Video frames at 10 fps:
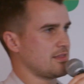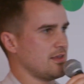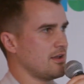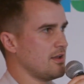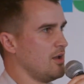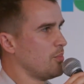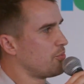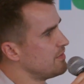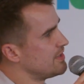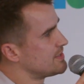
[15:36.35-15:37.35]
I think
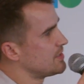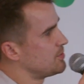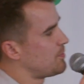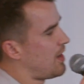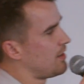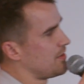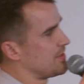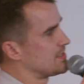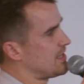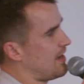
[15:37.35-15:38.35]
previously with the
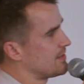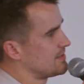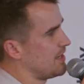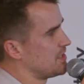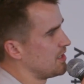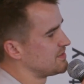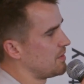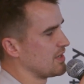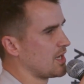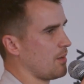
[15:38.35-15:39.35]
monolithic stacks, the idea of
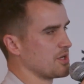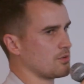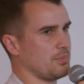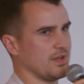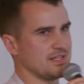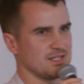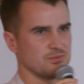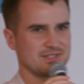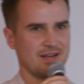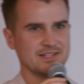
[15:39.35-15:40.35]
something coming to replace
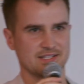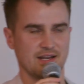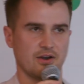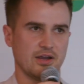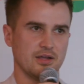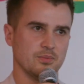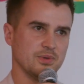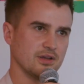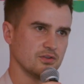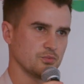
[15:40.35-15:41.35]
it was kind of scary
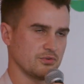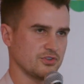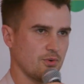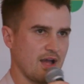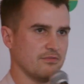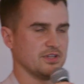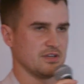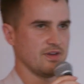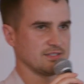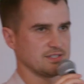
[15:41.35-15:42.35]
because we were so heavily
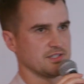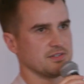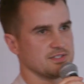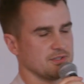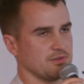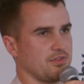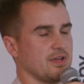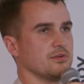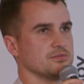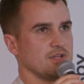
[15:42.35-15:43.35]
invested in this single
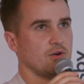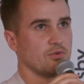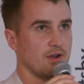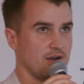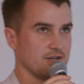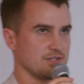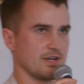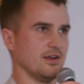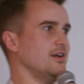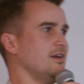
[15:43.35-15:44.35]
thing. It was like, oh gosh,
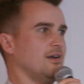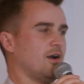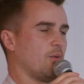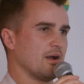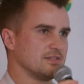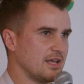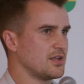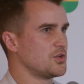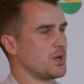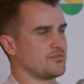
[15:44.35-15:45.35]
like, are we
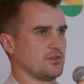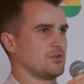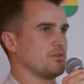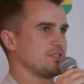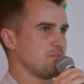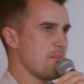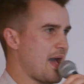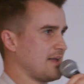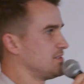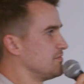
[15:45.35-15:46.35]
outdated? Do we have to learn this
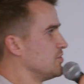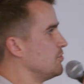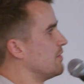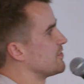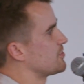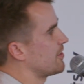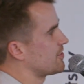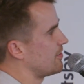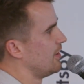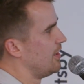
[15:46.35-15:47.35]
massive new
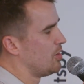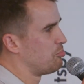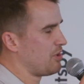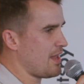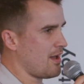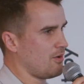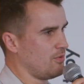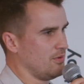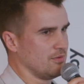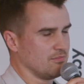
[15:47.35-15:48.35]
infrastructure? But
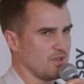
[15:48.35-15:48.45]
now,